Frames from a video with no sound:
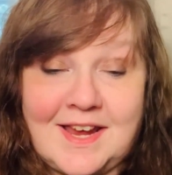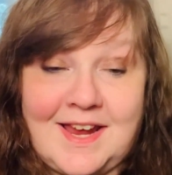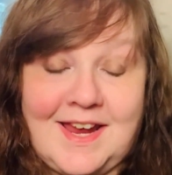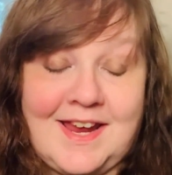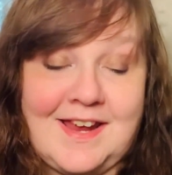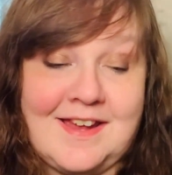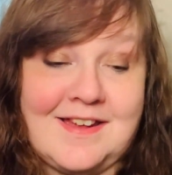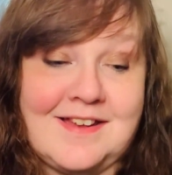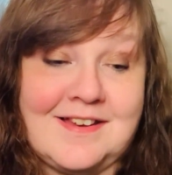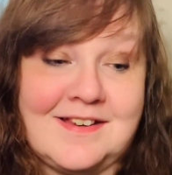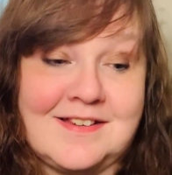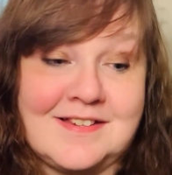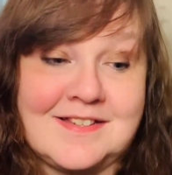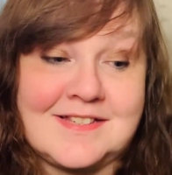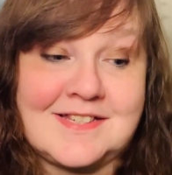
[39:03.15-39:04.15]

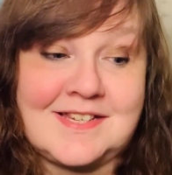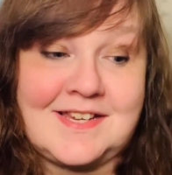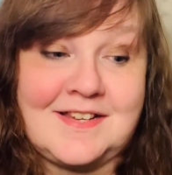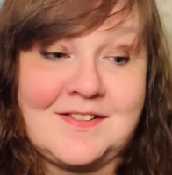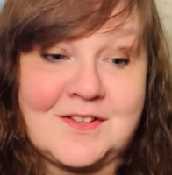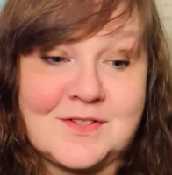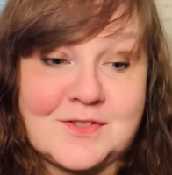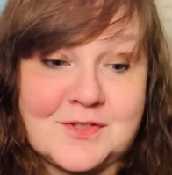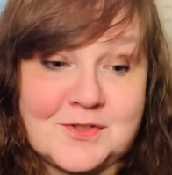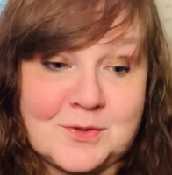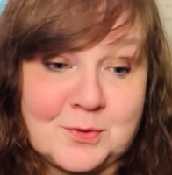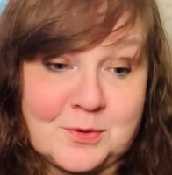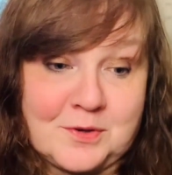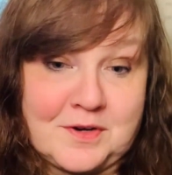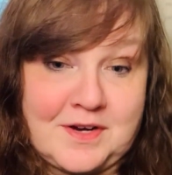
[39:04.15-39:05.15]
And in the
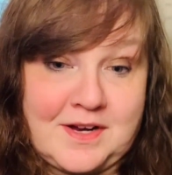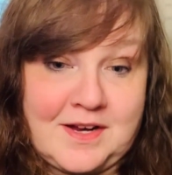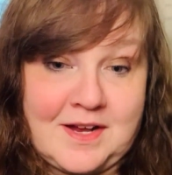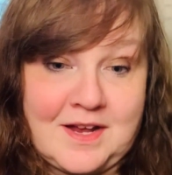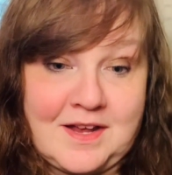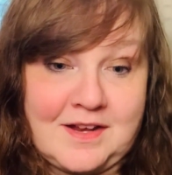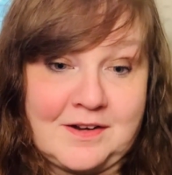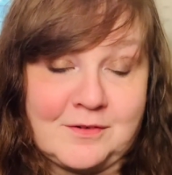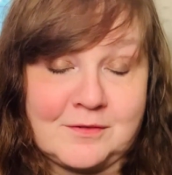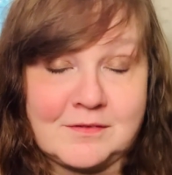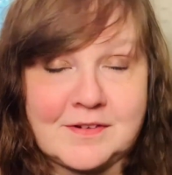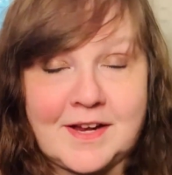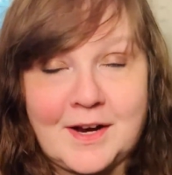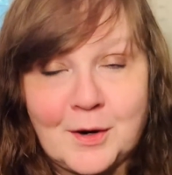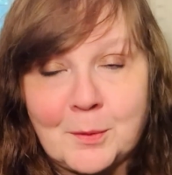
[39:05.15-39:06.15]
story, I
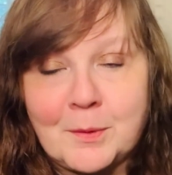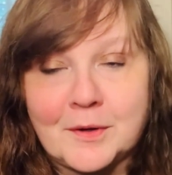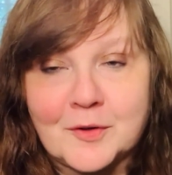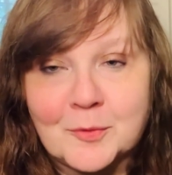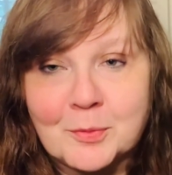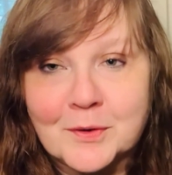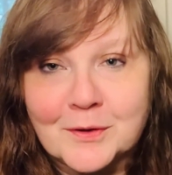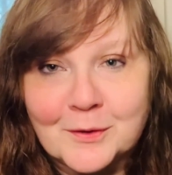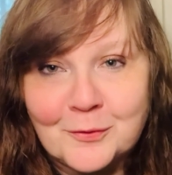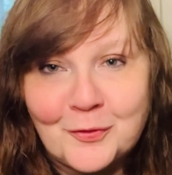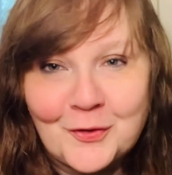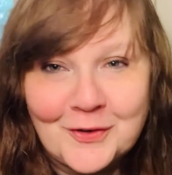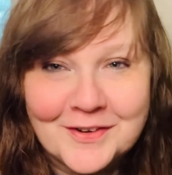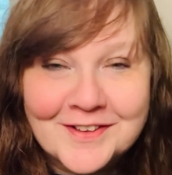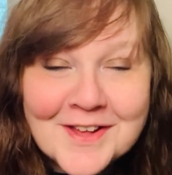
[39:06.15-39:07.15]
don't care about a spoiler
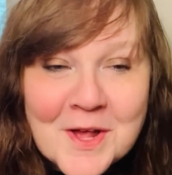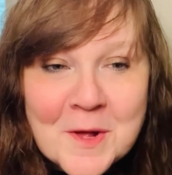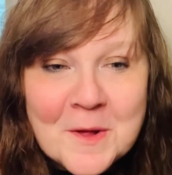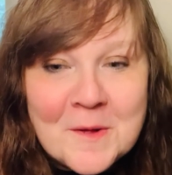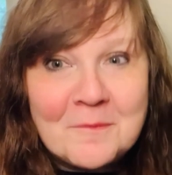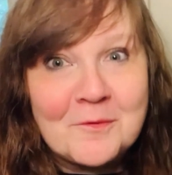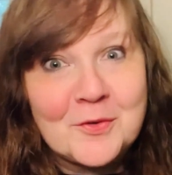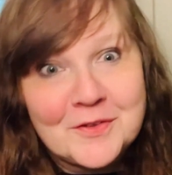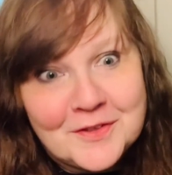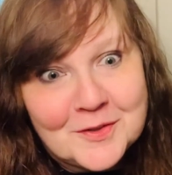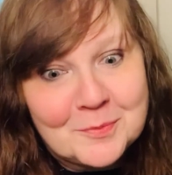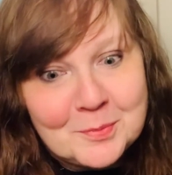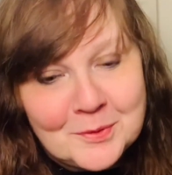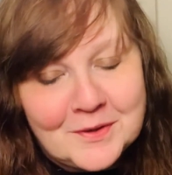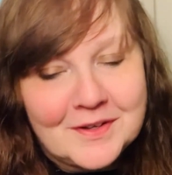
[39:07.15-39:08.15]
for
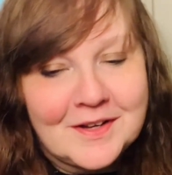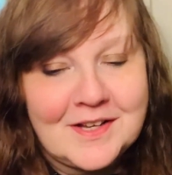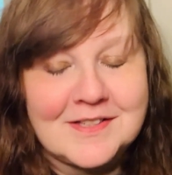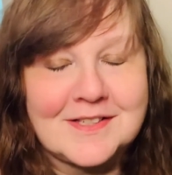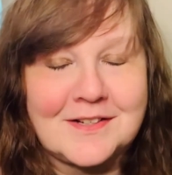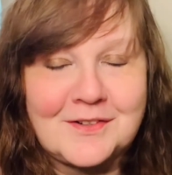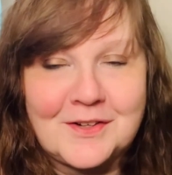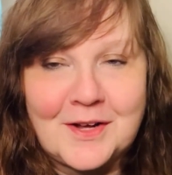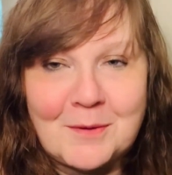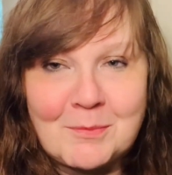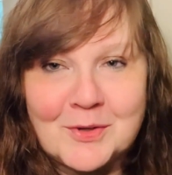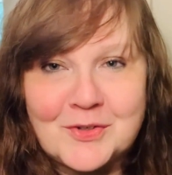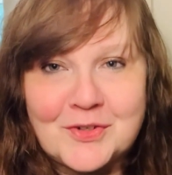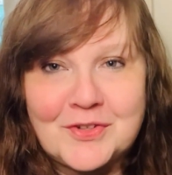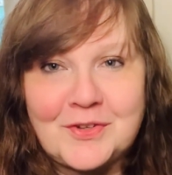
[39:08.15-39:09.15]
this book because I don't know how
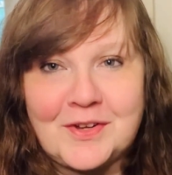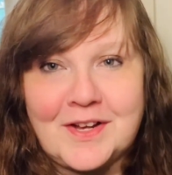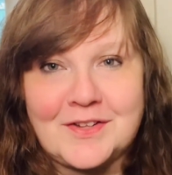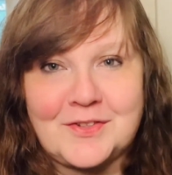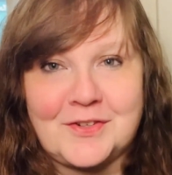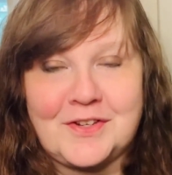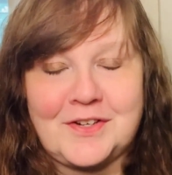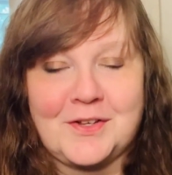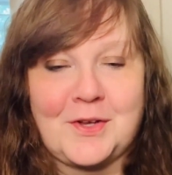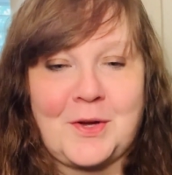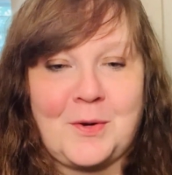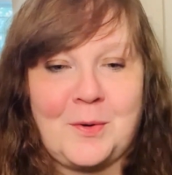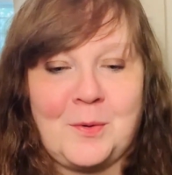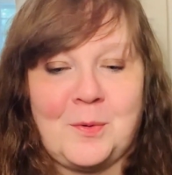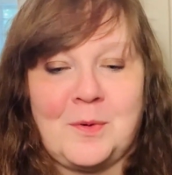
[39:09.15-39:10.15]
much you guys are going to
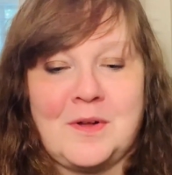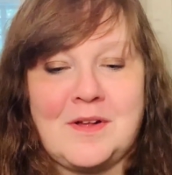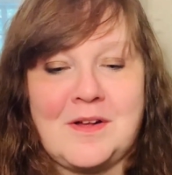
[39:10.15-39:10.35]
go